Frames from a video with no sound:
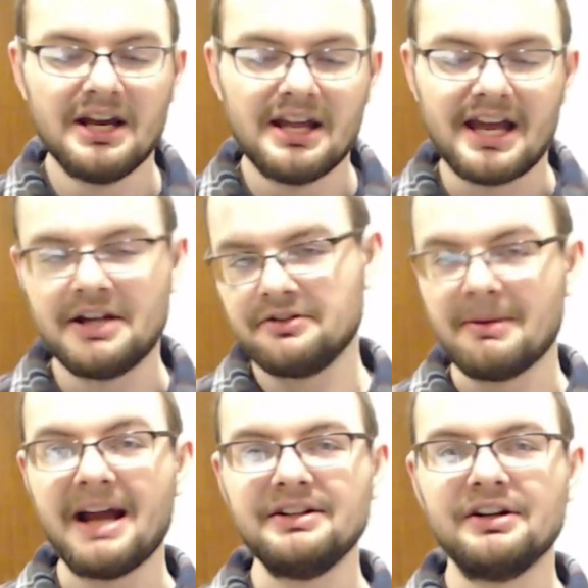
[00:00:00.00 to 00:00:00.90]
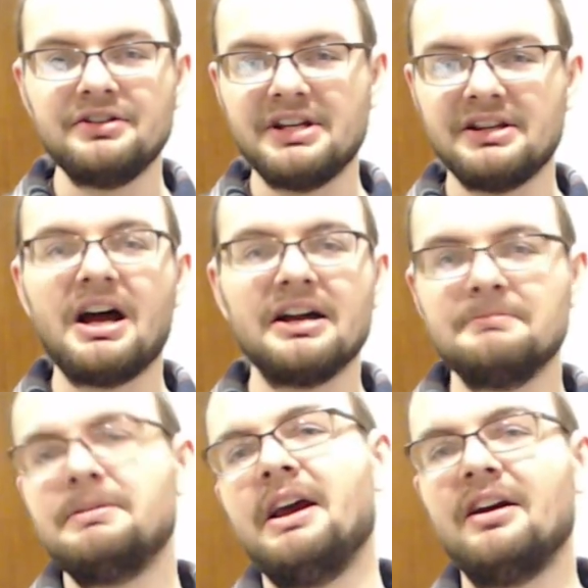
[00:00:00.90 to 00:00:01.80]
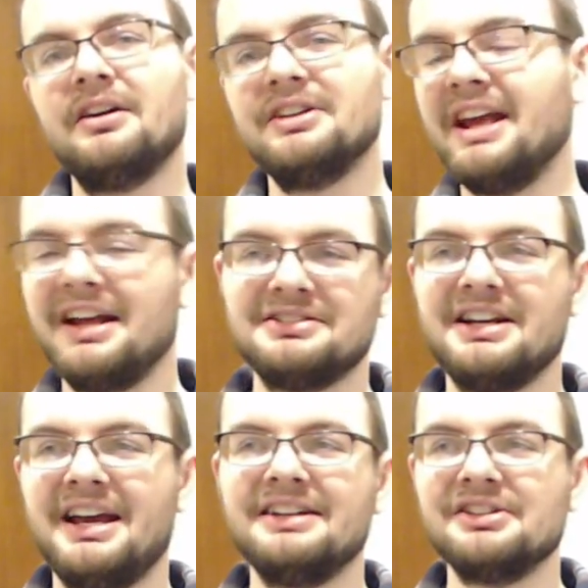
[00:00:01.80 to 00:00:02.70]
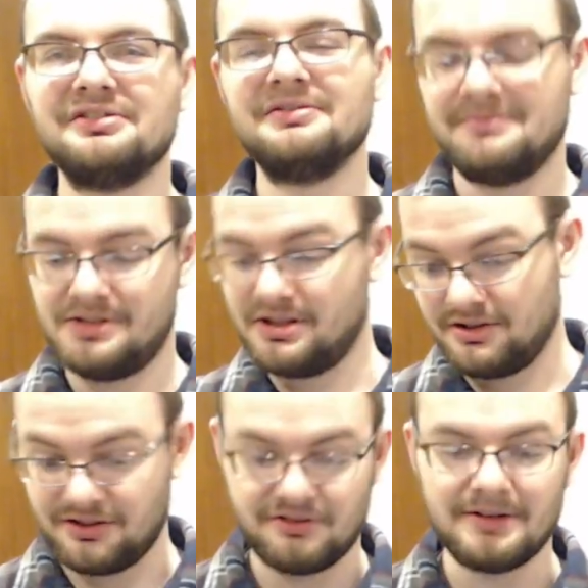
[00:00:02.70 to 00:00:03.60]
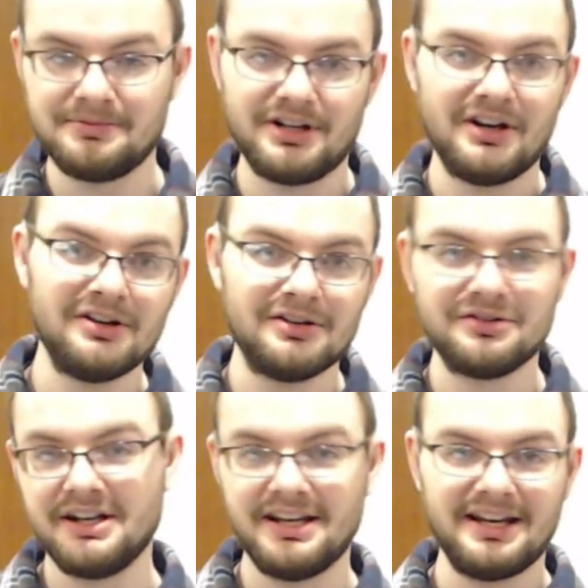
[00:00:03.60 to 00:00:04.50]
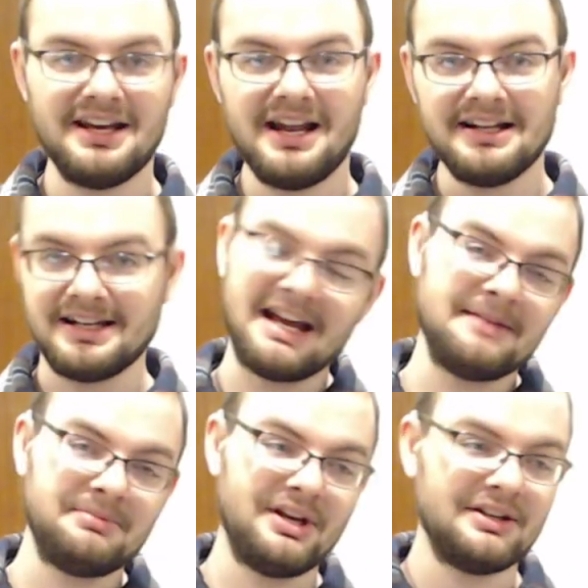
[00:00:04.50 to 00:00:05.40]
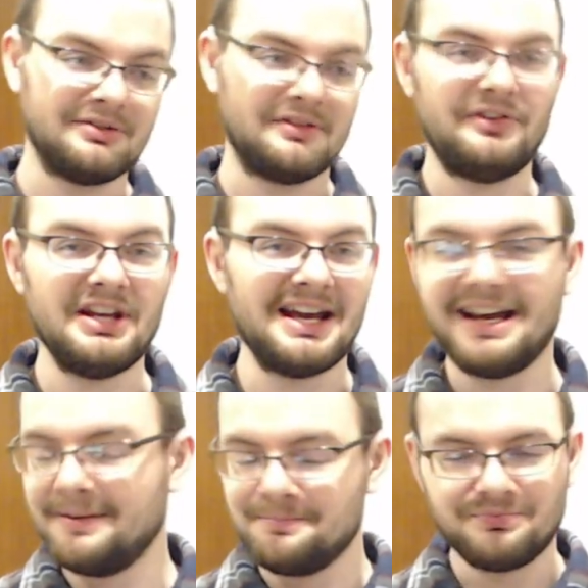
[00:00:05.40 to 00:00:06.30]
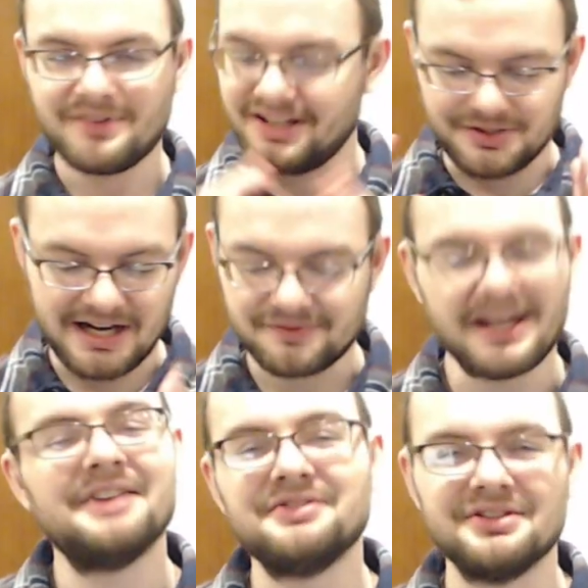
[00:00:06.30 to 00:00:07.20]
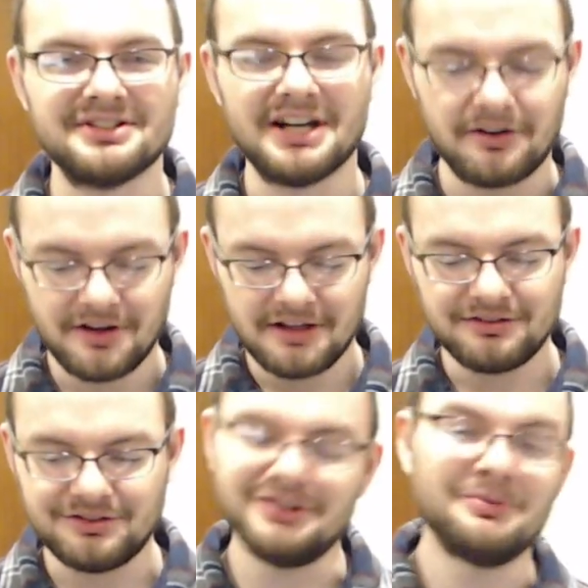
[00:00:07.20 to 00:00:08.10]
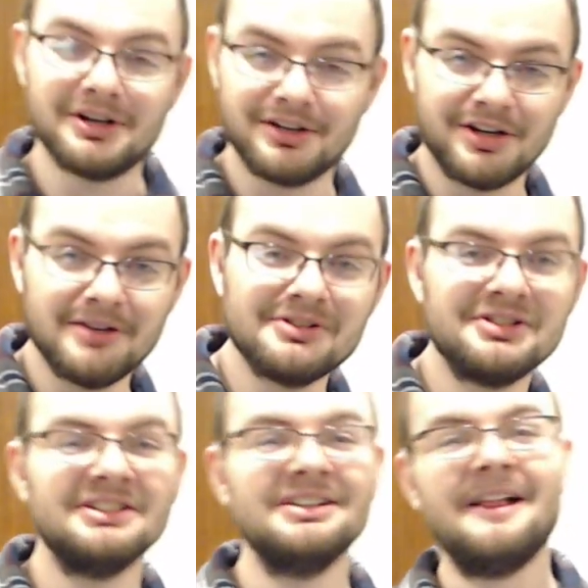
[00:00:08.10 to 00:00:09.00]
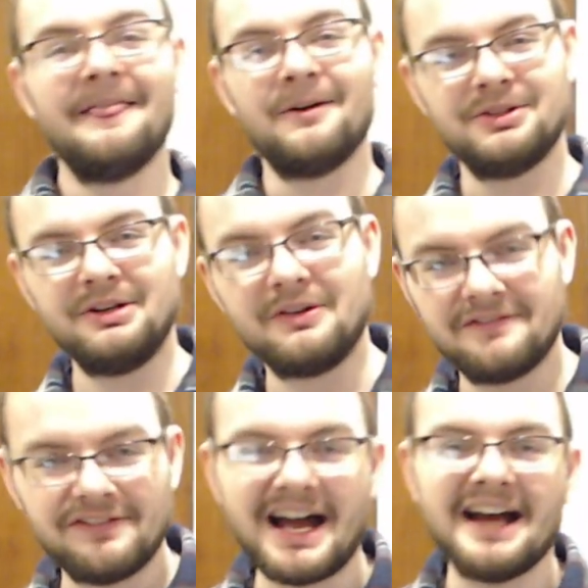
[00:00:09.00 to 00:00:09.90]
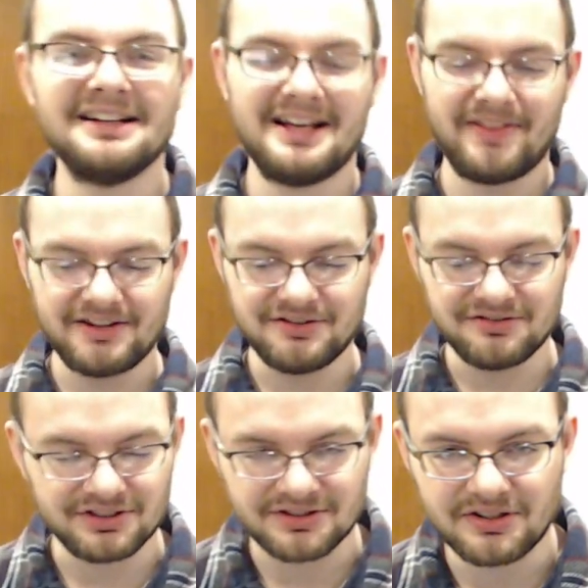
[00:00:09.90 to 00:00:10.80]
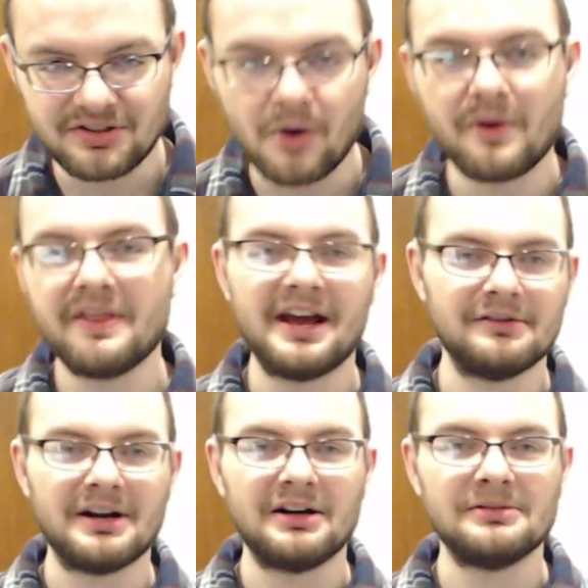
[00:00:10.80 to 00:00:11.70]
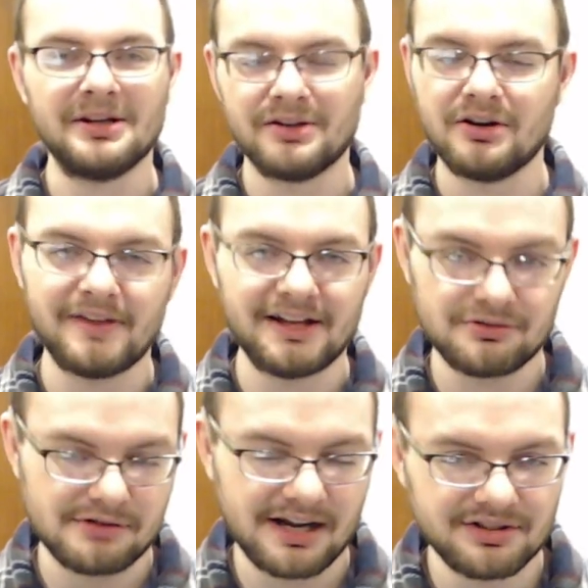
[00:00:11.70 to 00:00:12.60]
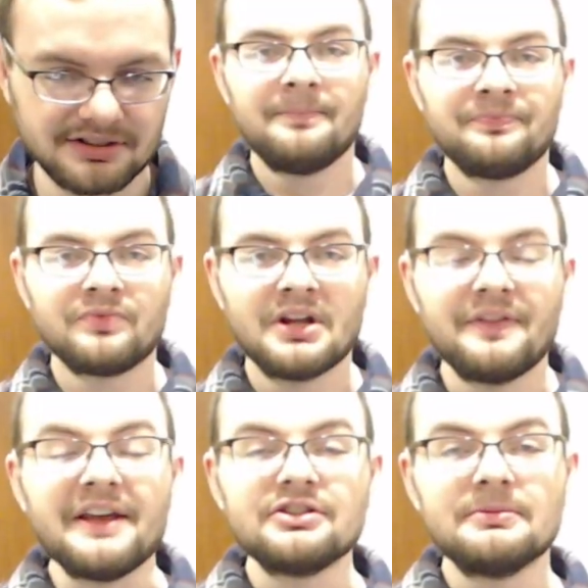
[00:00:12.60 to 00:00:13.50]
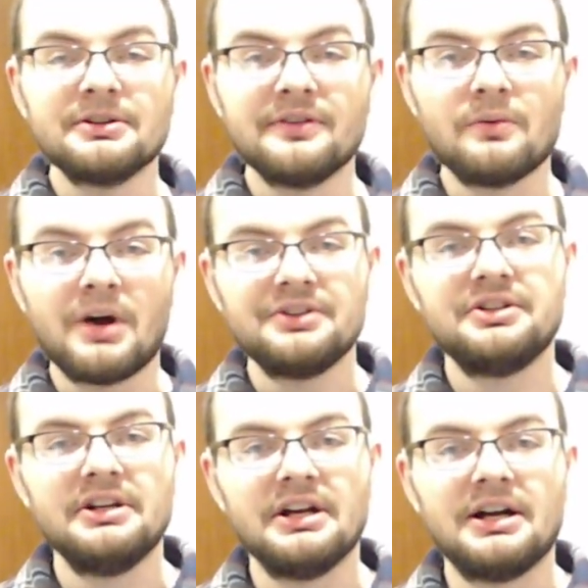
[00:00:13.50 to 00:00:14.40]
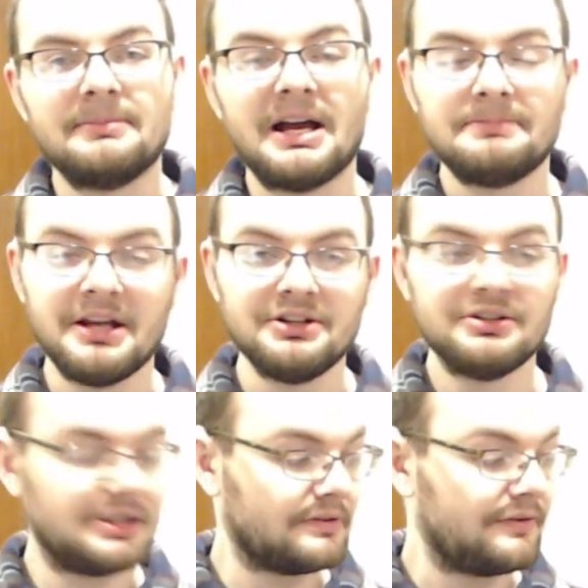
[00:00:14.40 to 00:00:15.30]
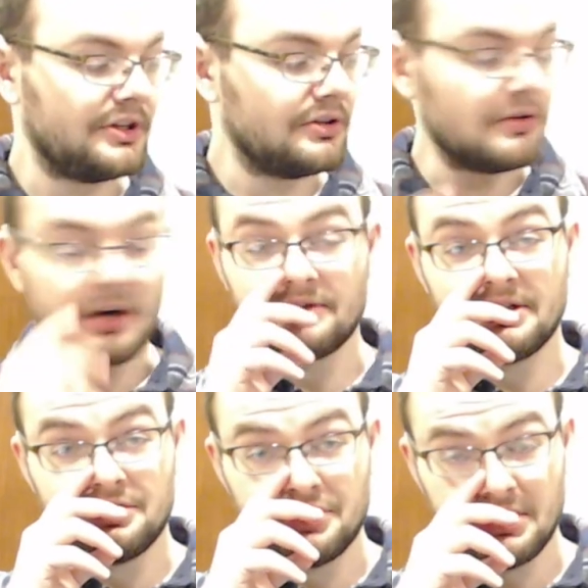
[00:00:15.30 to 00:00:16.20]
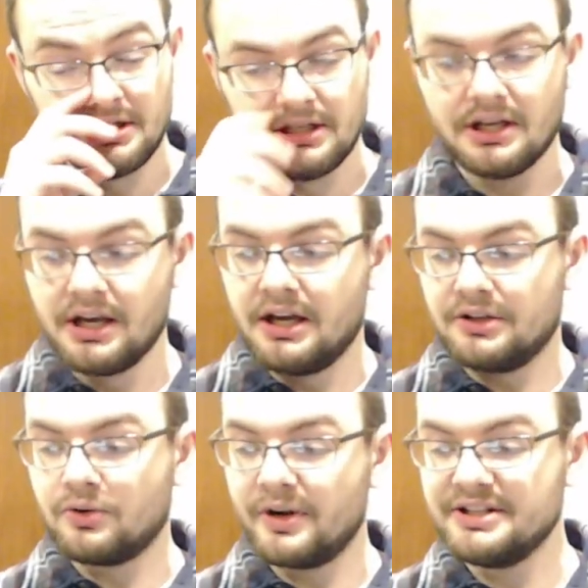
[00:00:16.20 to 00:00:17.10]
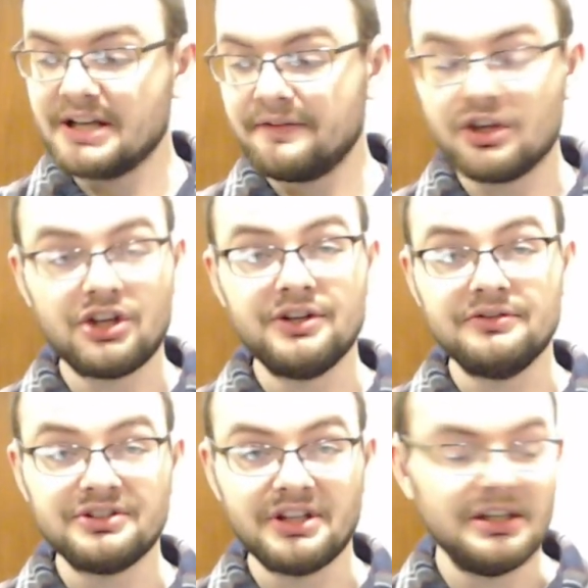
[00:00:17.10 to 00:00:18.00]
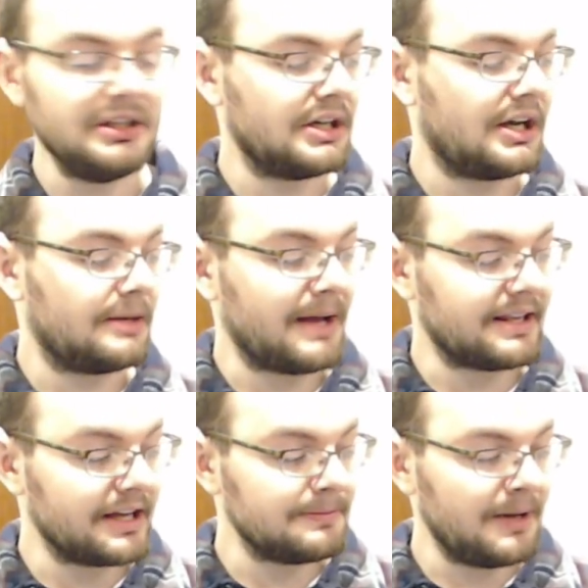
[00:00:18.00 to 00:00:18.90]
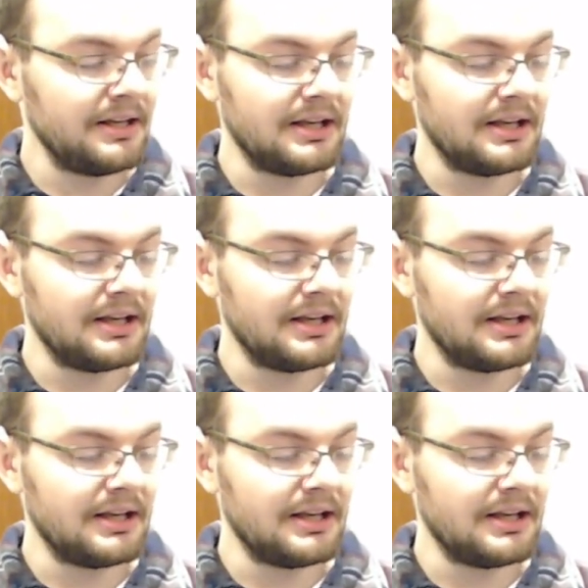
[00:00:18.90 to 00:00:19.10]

And as a reminder, you cannot compare, you can't say in the in the description, oh, should I get an IPS or a VA? You have to ask yourself, do you want a curvature or do you want flat? And then you just go in that realm and go in that direction. Thank you so much for watching my opinions and review on the G27QC by Gigabyte.